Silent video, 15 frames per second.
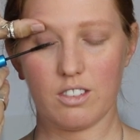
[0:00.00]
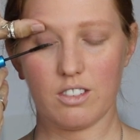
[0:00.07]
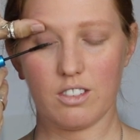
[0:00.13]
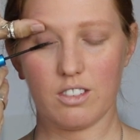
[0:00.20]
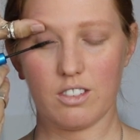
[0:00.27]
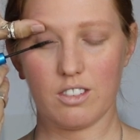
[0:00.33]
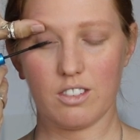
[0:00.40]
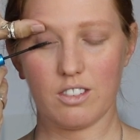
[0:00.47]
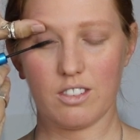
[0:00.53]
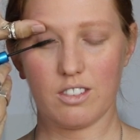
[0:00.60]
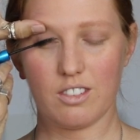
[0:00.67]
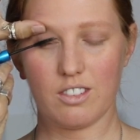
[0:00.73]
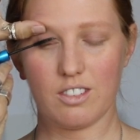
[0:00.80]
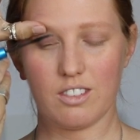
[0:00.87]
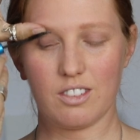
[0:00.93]

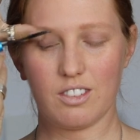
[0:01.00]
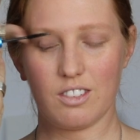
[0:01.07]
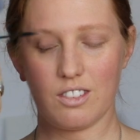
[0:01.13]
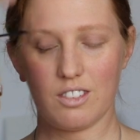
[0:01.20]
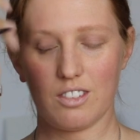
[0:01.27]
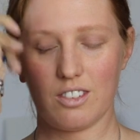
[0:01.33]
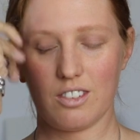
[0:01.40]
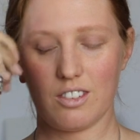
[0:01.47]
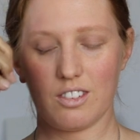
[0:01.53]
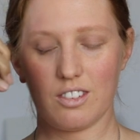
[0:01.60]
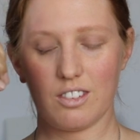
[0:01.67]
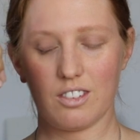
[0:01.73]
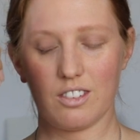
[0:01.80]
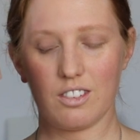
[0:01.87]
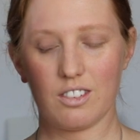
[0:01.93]

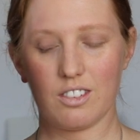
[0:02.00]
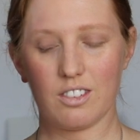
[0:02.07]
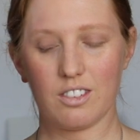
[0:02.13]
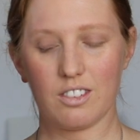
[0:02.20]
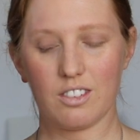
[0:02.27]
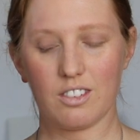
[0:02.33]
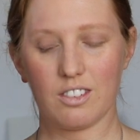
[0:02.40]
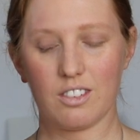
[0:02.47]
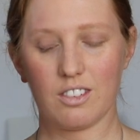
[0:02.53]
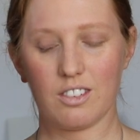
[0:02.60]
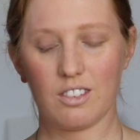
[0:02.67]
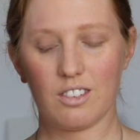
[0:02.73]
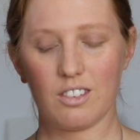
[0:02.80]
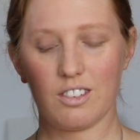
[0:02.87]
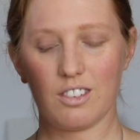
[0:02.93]

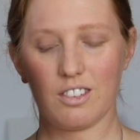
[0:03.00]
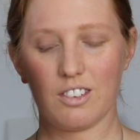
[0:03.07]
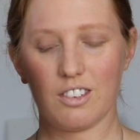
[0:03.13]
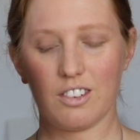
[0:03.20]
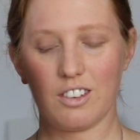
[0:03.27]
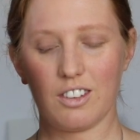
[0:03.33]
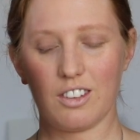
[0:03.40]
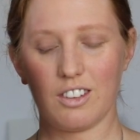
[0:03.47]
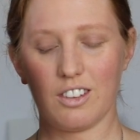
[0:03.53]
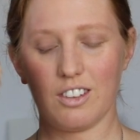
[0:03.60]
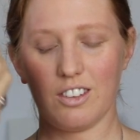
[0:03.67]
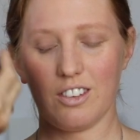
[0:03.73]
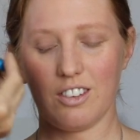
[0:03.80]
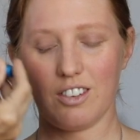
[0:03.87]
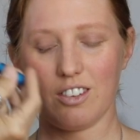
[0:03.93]

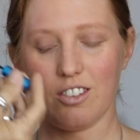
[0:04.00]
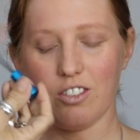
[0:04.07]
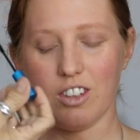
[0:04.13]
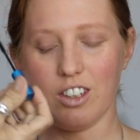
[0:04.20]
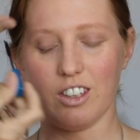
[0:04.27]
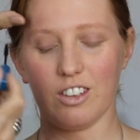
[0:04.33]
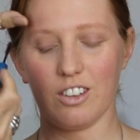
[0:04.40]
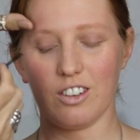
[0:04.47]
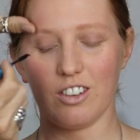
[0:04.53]
(silence)